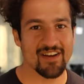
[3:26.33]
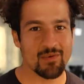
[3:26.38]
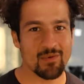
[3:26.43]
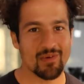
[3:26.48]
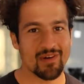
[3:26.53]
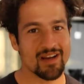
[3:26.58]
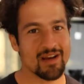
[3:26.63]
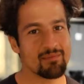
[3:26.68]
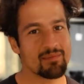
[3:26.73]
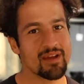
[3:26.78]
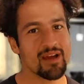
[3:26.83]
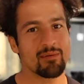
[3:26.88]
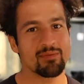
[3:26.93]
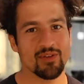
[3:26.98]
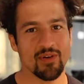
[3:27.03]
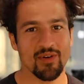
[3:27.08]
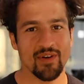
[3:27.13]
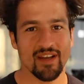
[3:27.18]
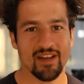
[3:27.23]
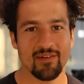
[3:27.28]
We're going to be
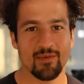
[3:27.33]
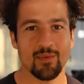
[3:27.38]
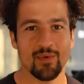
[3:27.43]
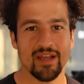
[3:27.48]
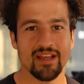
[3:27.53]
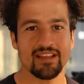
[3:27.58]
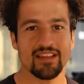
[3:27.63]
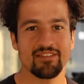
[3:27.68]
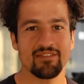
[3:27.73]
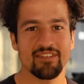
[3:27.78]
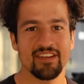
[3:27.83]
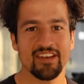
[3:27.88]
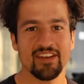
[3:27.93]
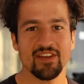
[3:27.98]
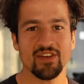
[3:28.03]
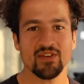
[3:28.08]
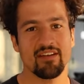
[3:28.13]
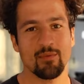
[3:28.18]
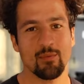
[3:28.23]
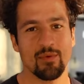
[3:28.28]
uploading weekly
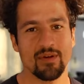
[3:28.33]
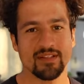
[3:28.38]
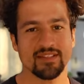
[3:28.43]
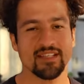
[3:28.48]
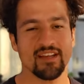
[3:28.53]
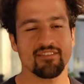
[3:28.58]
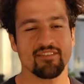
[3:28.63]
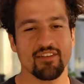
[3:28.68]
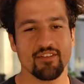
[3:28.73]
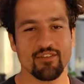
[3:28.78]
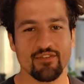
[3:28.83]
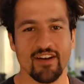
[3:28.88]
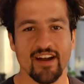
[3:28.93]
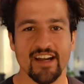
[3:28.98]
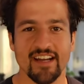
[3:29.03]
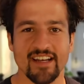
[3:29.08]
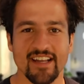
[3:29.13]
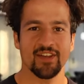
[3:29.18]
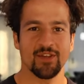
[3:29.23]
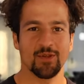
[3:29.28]
videos once every
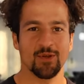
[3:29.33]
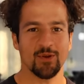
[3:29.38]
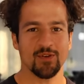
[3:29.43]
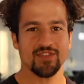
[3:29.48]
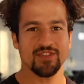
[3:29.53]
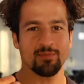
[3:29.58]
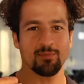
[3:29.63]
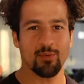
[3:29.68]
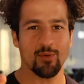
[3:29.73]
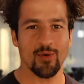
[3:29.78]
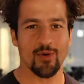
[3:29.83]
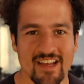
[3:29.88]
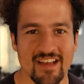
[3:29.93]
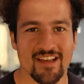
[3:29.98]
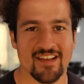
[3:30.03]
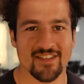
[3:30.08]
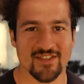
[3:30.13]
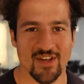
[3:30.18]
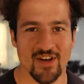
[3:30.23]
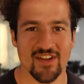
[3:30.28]
Friday. Your support
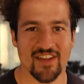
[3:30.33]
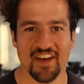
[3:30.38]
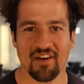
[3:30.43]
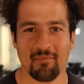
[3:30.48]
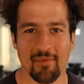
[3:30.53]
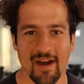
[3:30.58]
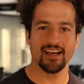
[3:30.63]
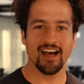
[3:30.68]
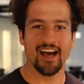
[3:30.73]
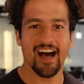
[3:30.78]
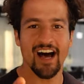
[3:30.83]
is all that matters.